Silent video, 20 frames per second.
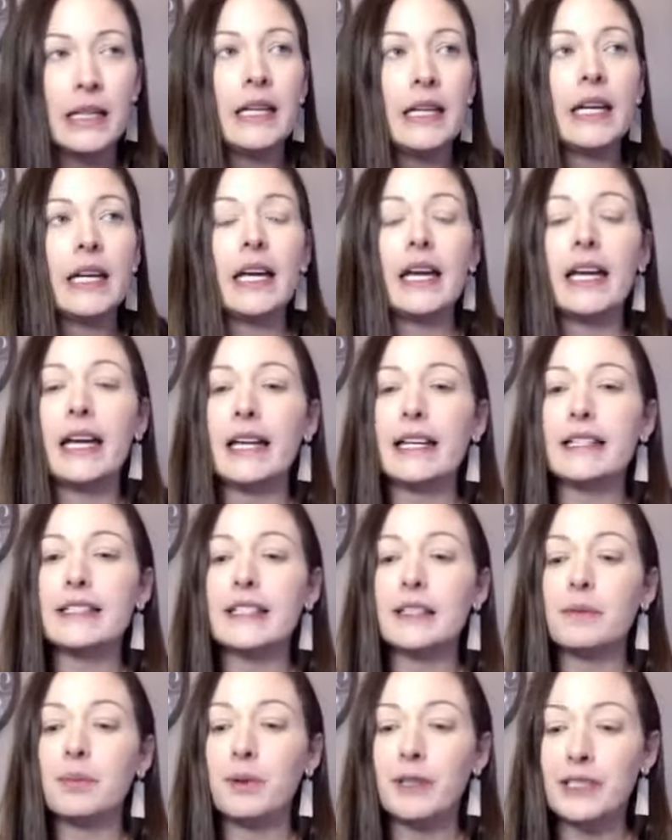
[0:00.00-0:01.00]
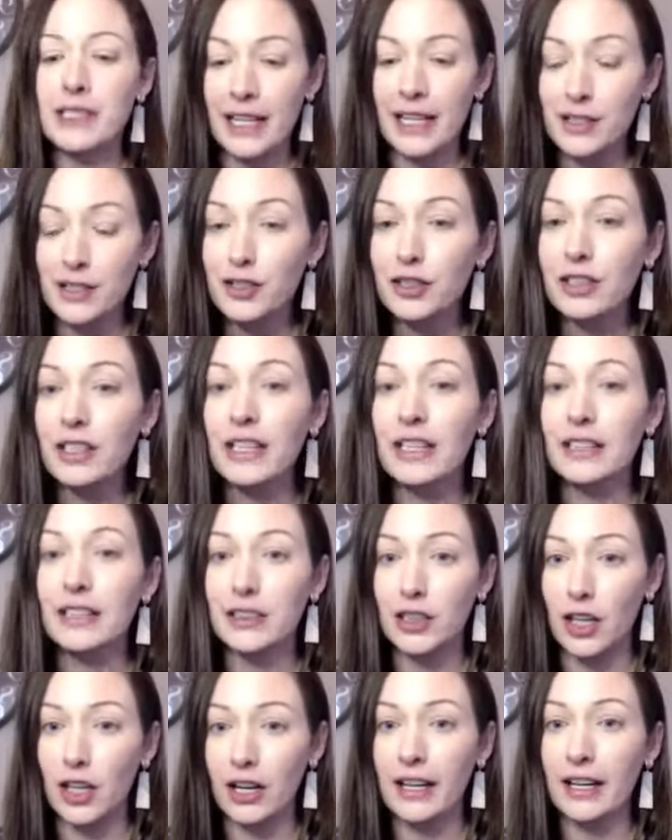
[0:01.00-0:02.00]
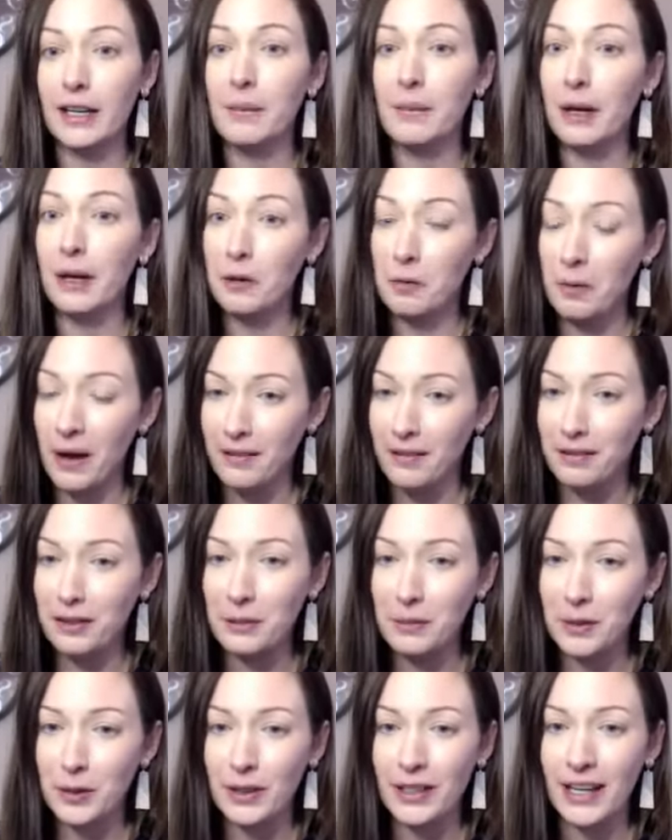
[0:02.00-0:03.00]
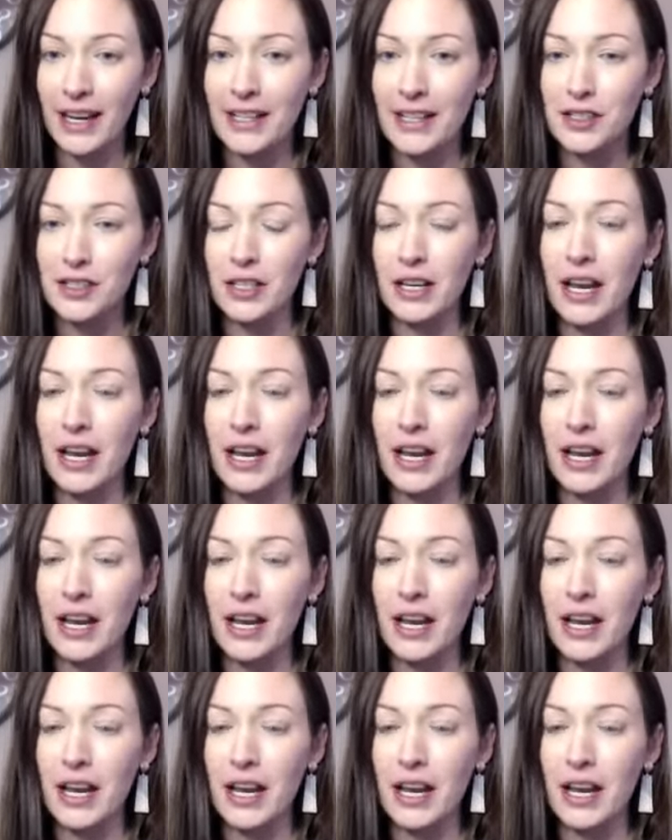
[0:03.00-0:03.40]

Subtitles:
It potentially is talking about a way of communication.